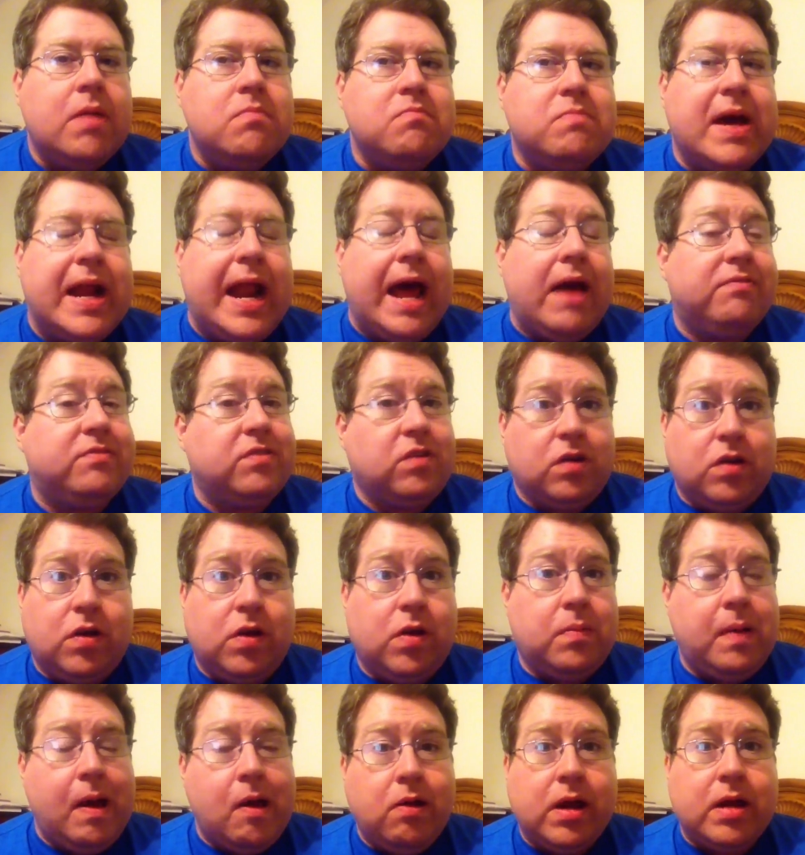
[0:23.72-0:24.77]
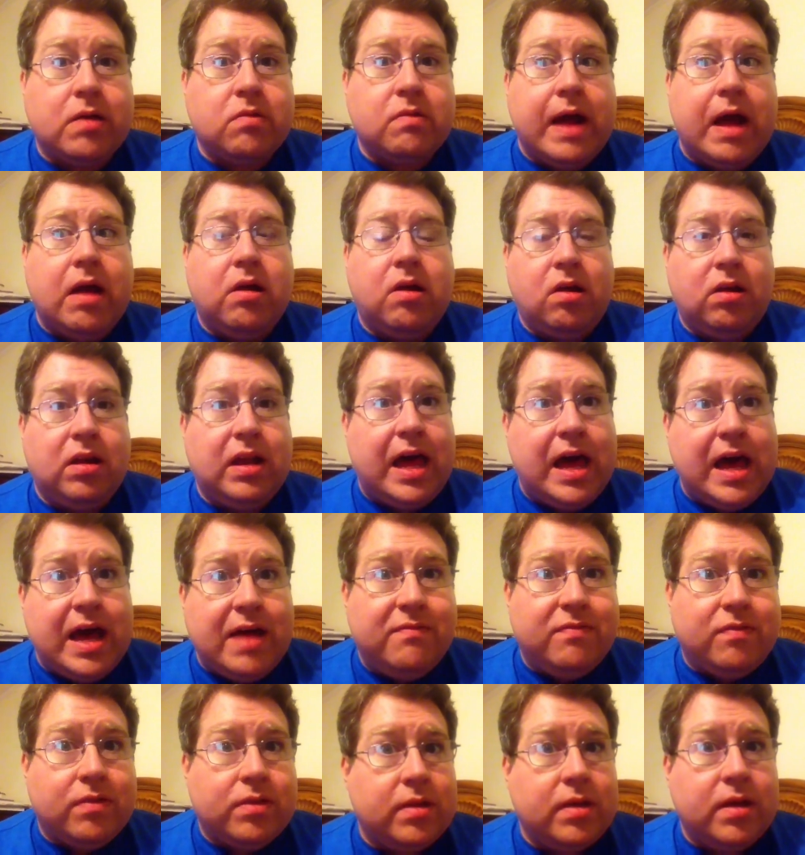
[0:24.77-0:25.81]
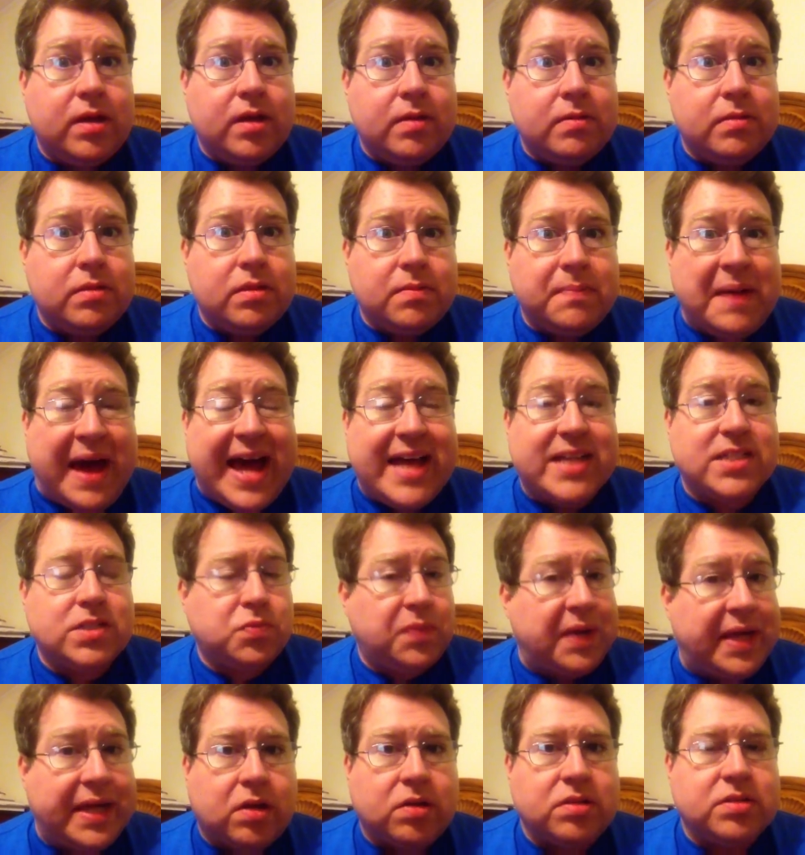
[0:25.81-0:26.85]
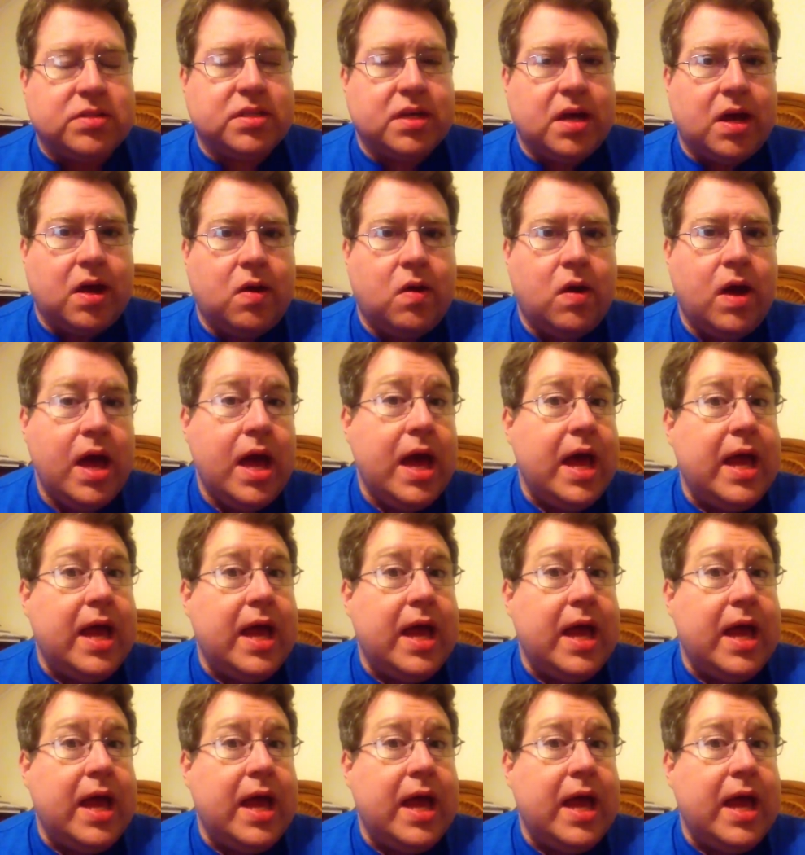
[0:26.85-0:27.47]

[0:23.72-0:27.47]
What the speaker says: But after poking around online for the past week or so,